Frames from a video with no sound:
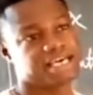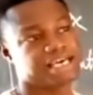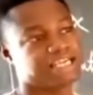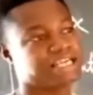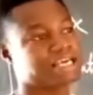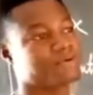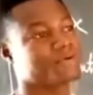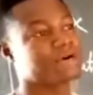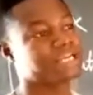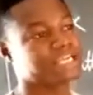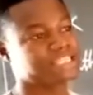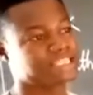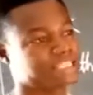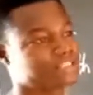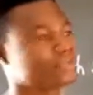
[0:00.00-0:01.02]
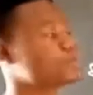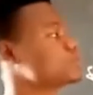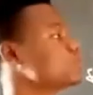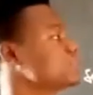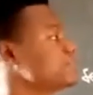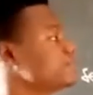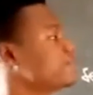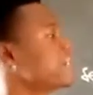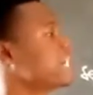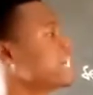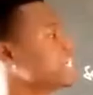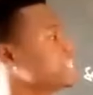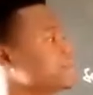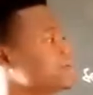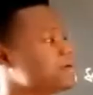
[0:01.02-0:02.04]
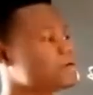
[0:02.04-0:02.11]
and then when necessary you also divide